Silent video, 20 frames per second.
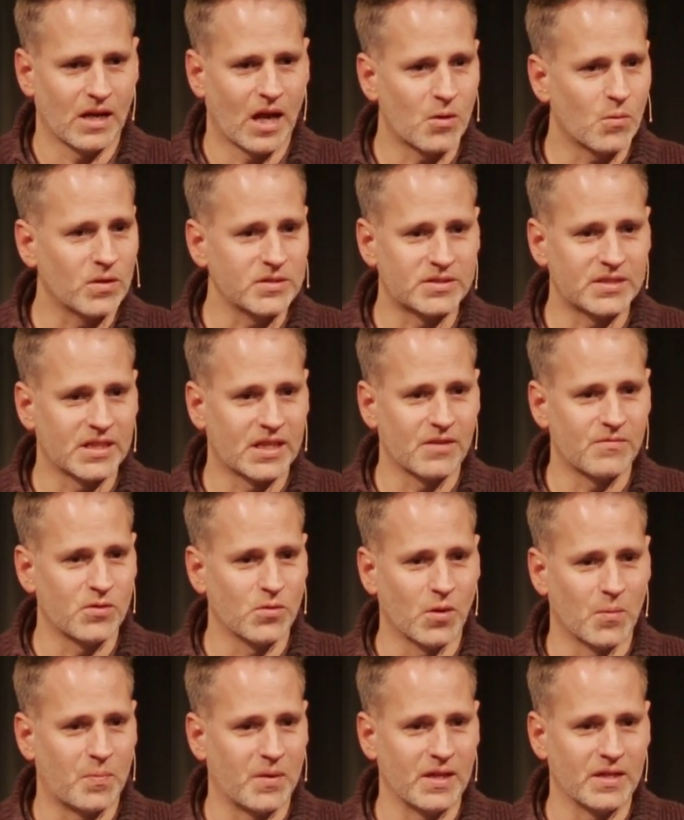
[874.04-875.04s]
God wants to give
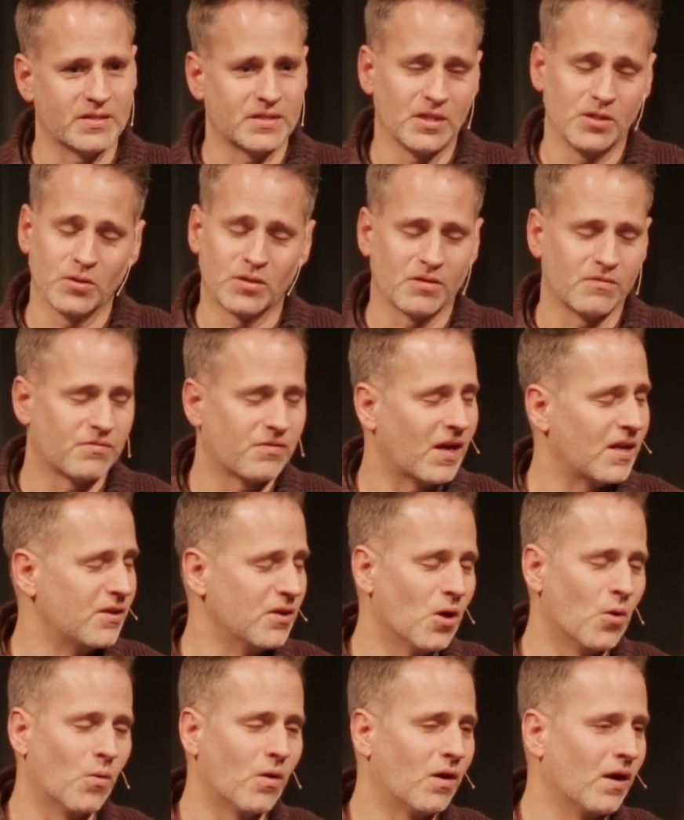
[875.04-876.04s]
you a peace that you can
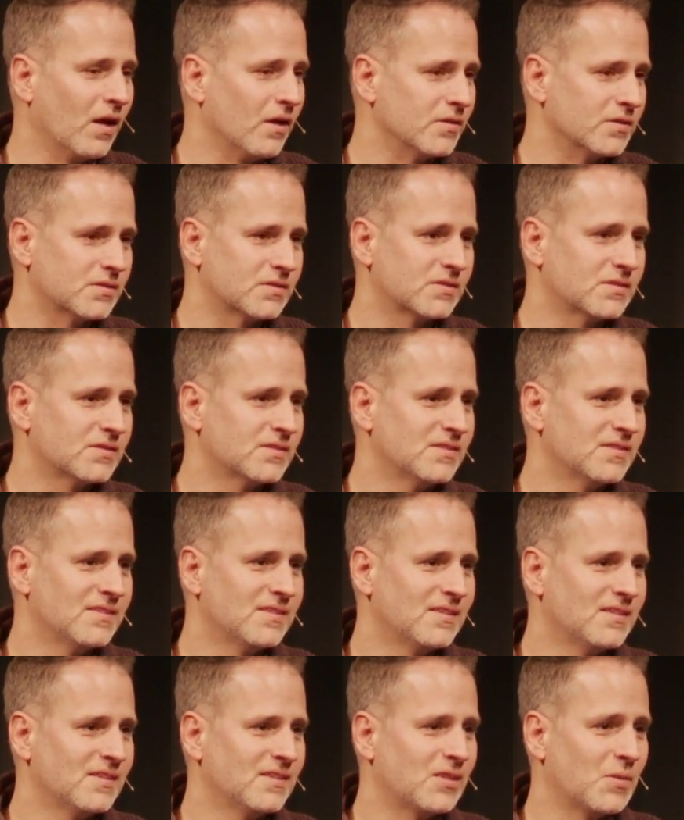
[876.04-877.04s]
find nowhere else,
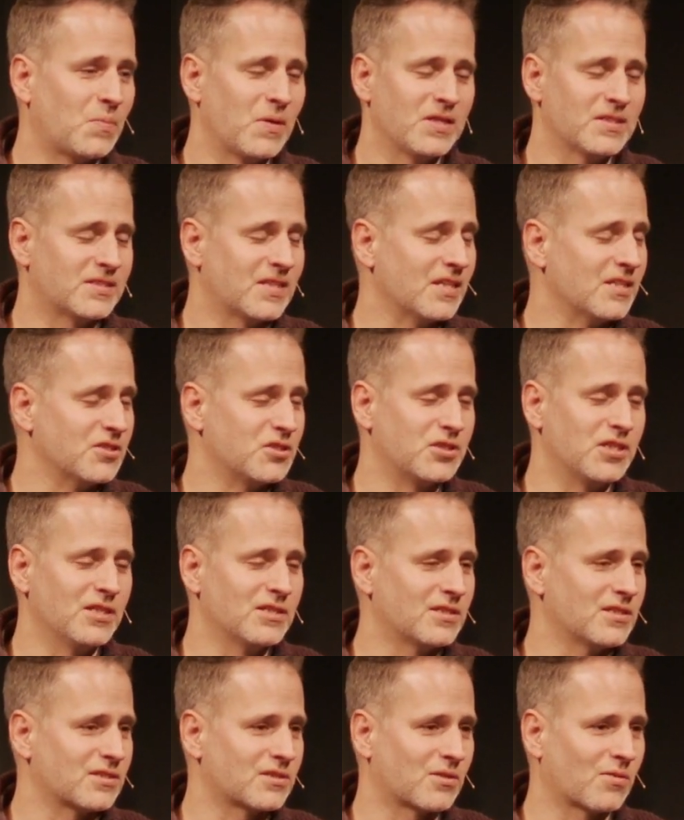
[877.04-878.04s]
the peace that is
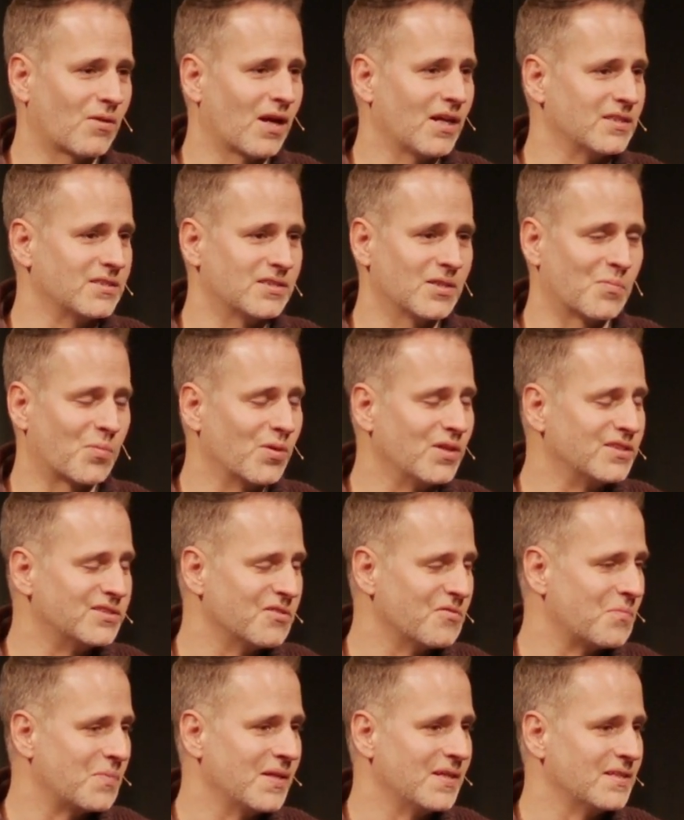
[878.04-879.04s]
Jesus Christ, the
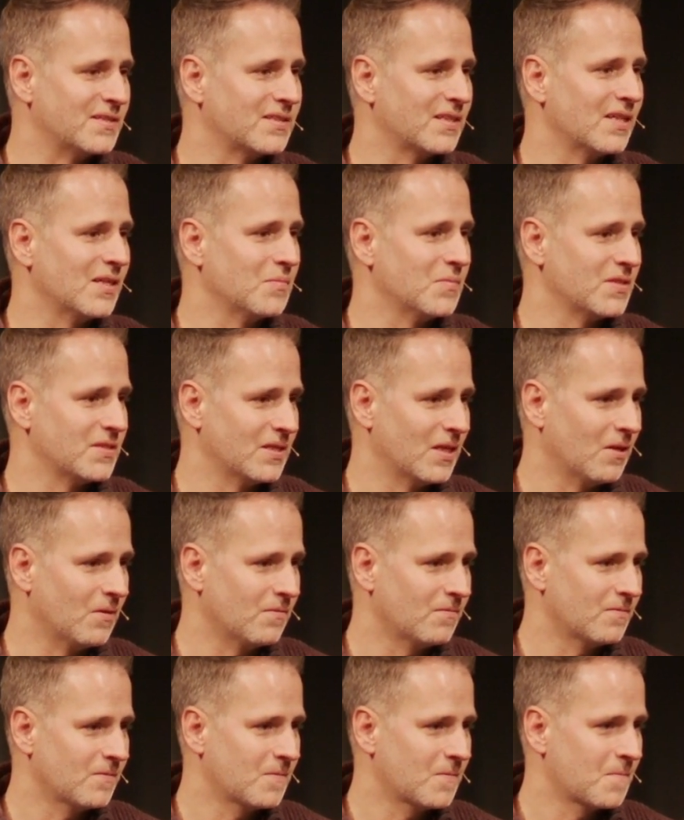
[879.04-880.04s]
Prince of Peace
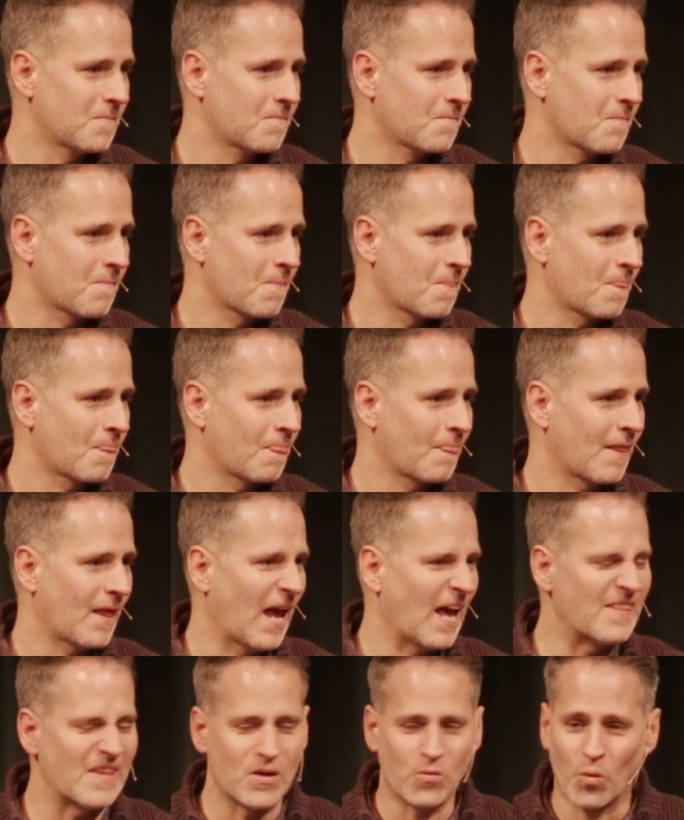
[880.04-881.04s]
himself.
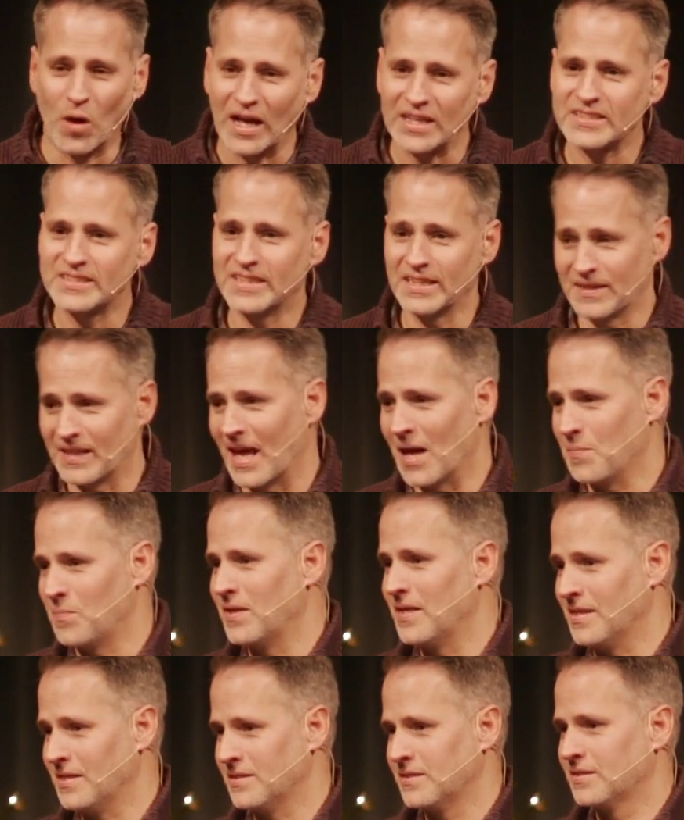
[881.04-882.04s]
And then rest in
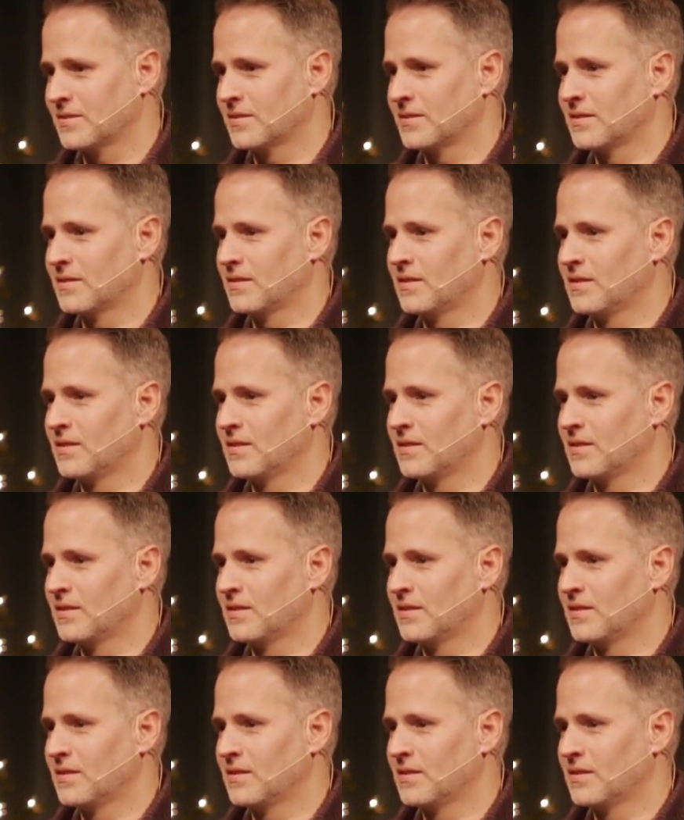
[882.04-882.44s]
that peace.